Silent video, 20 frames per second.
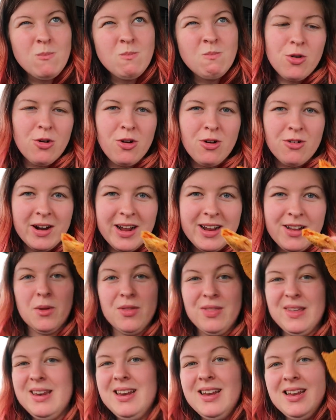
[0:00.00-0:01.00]
They're all right,
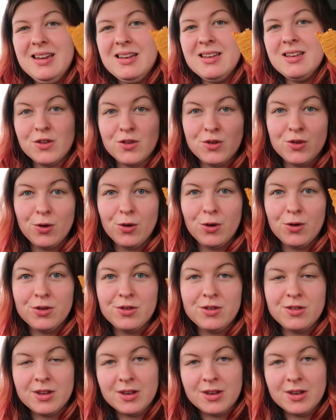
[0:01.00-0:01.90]
but they need the sauce.